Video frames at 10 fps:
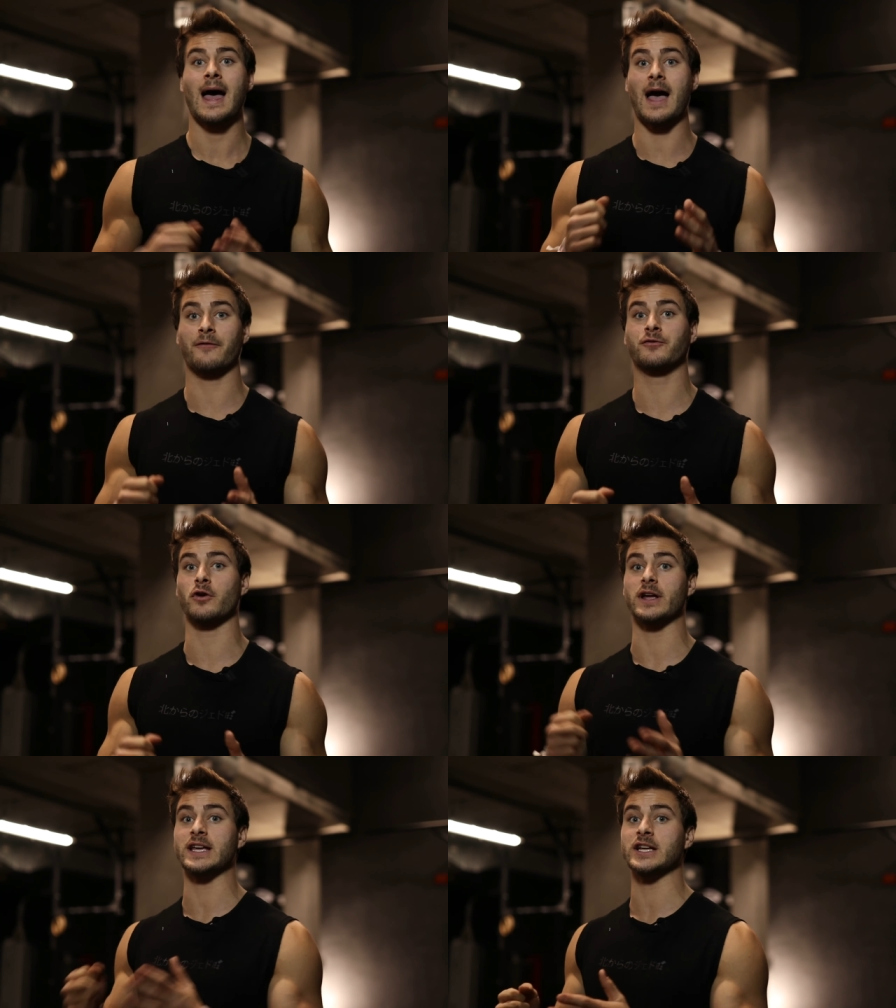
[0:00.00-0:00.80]

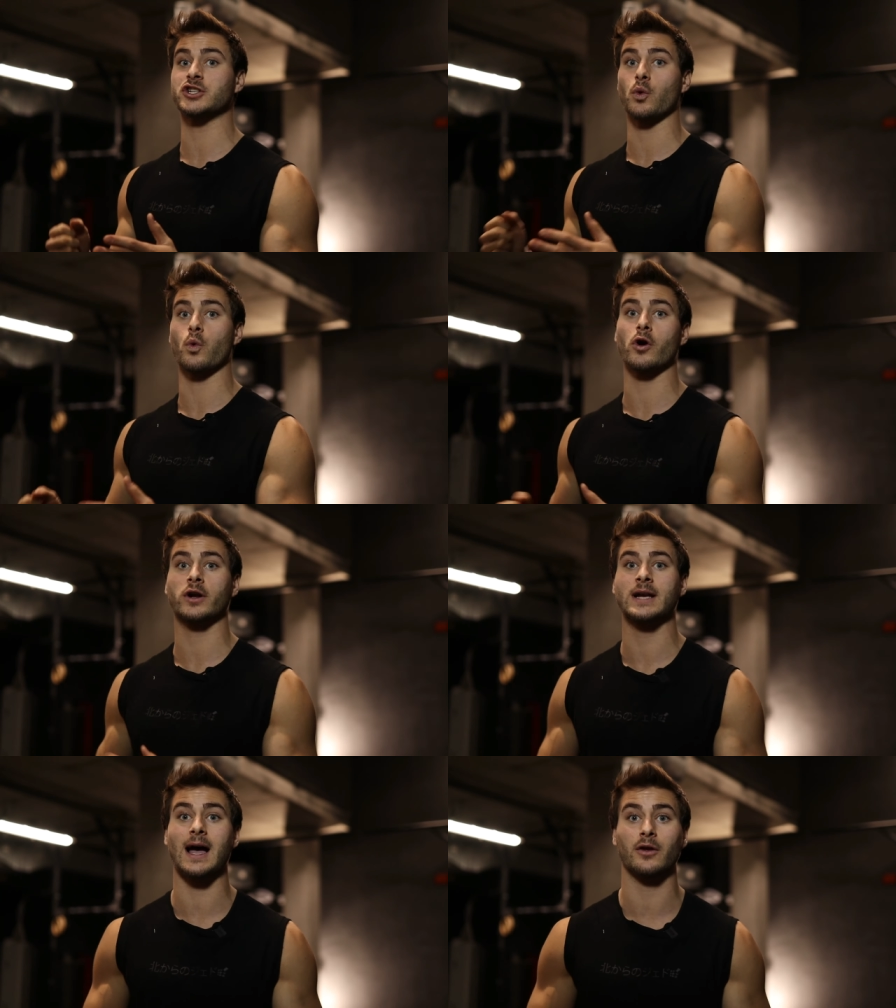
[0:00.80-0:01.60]
after each
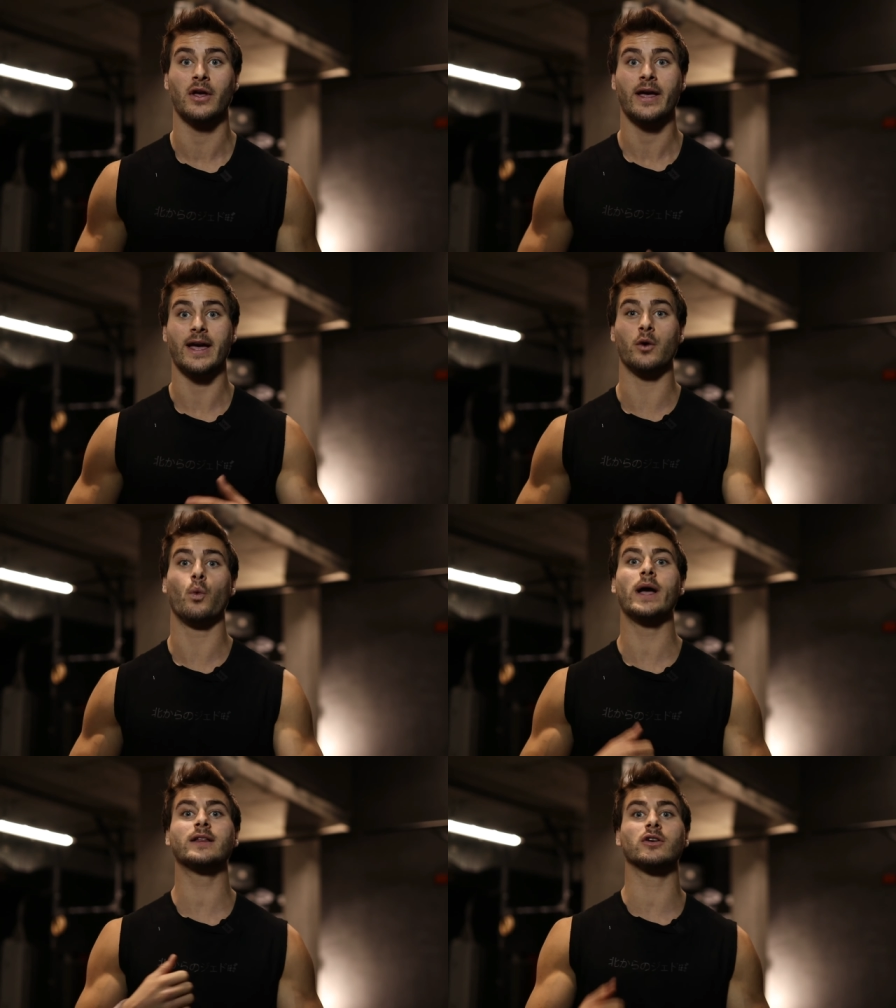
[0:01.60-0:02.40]
workout
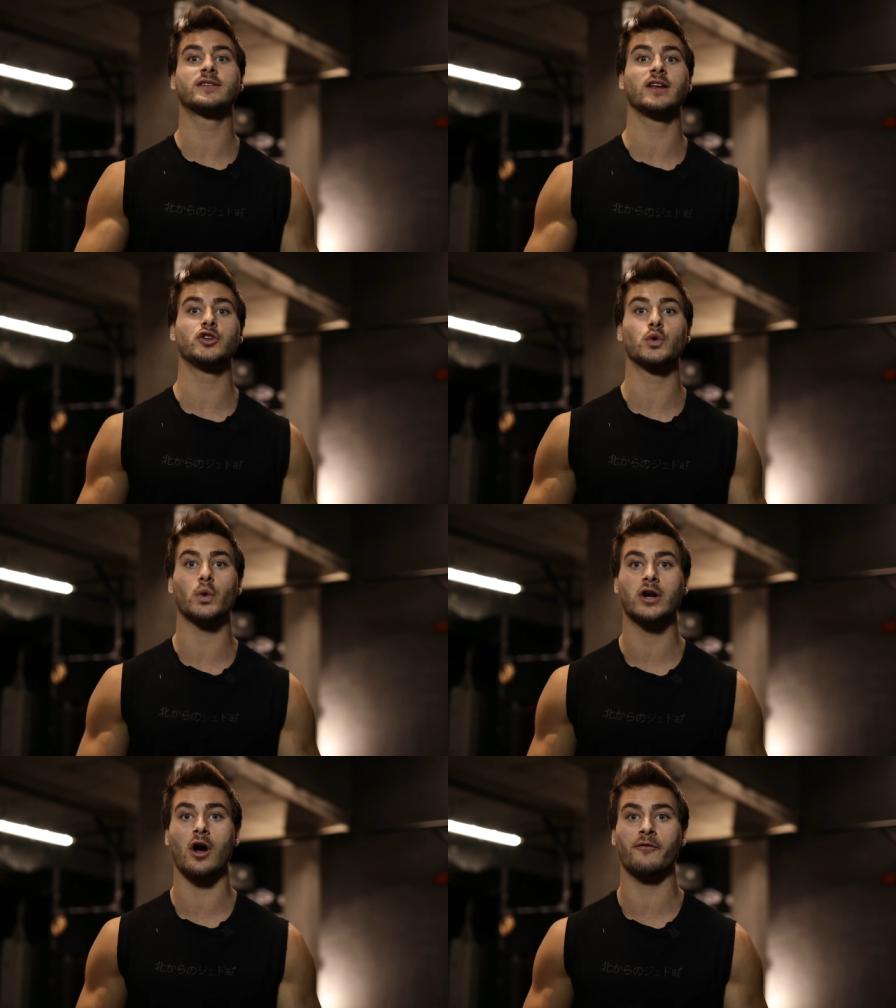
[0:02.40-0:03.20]
and wait until you
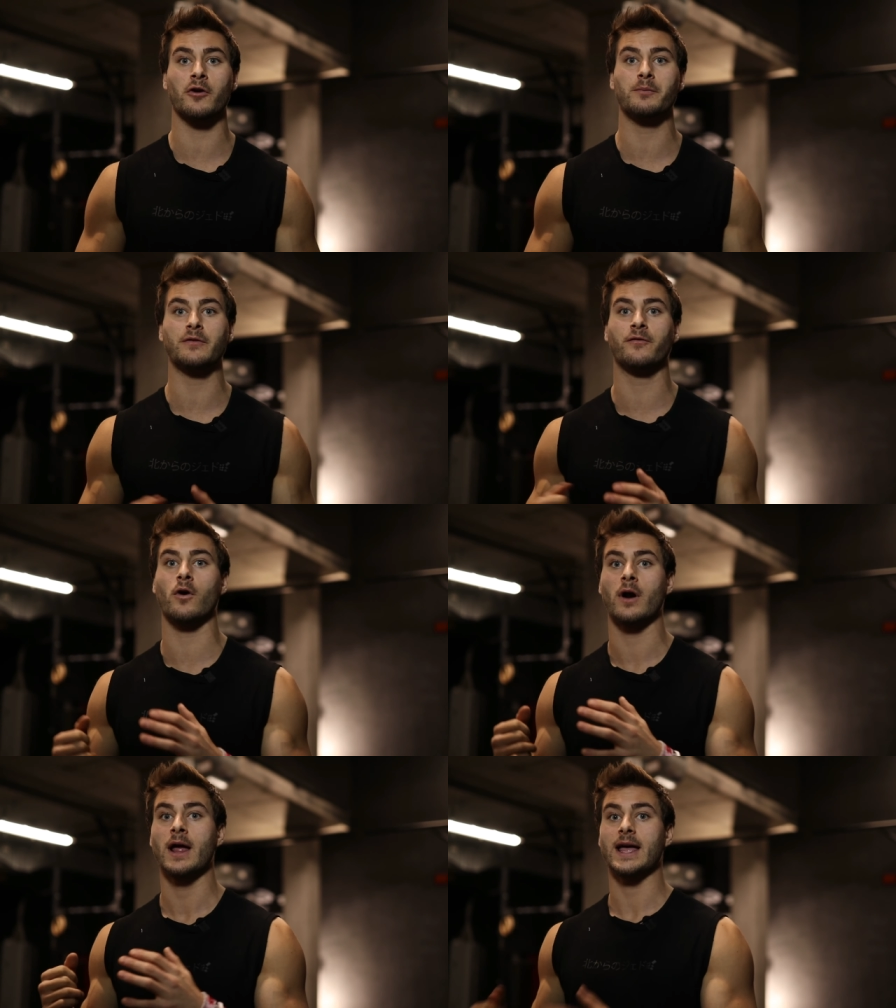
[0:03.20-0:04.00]
recover
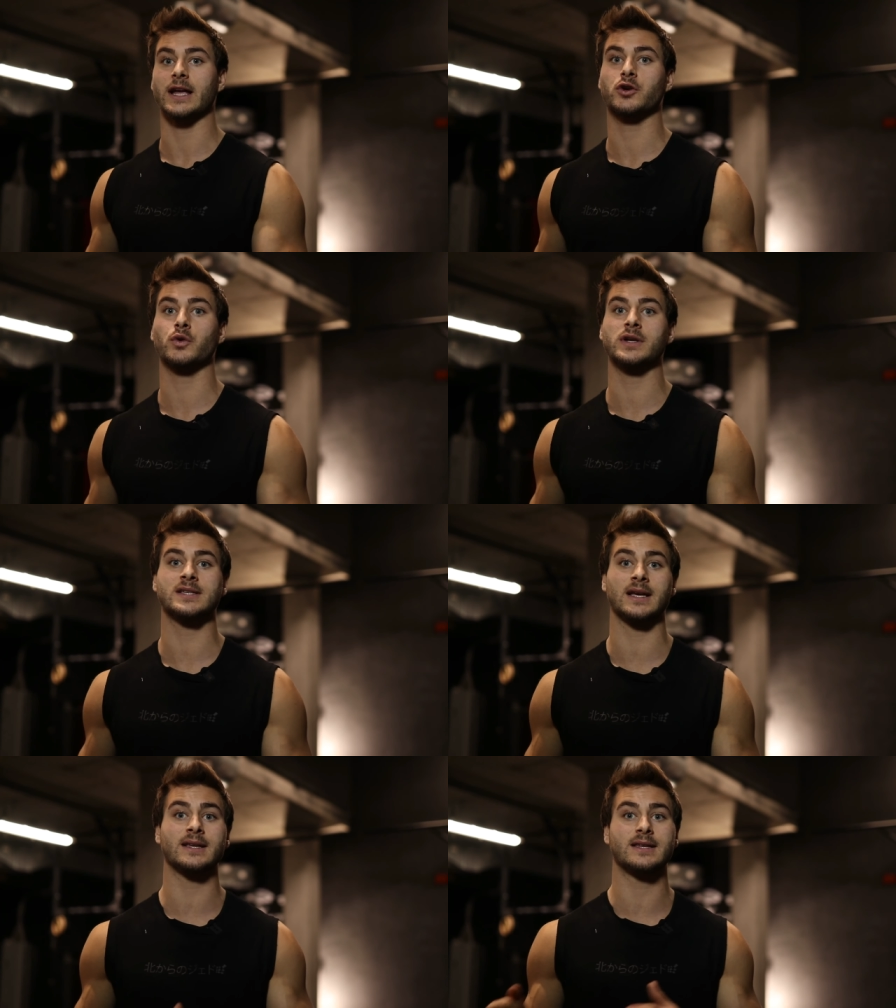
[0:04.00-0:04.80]
before
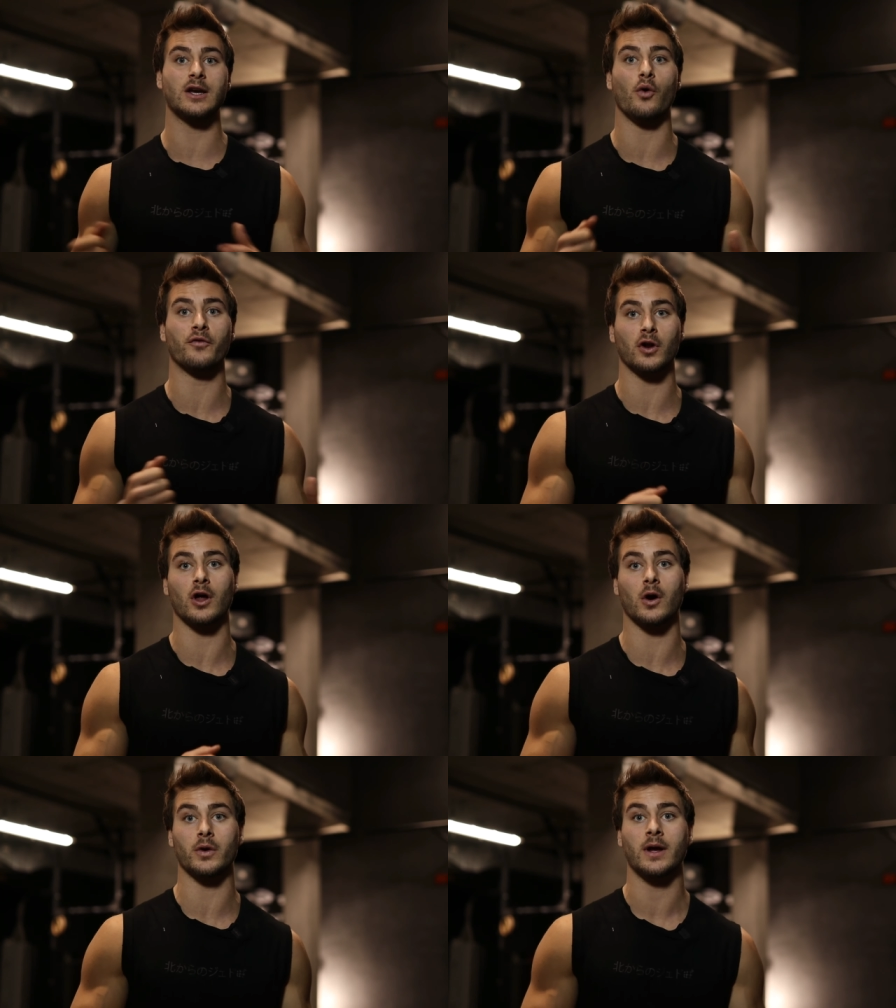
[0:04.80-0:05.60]
increasing the
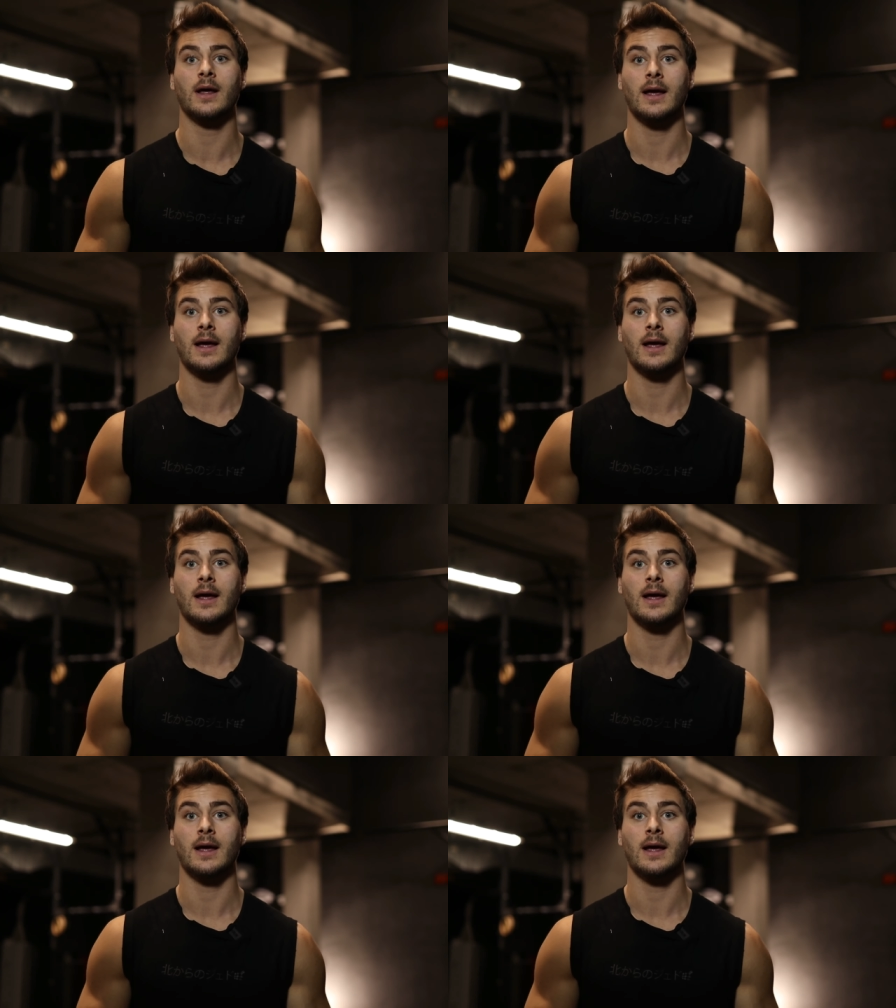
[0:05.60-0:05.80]
overload.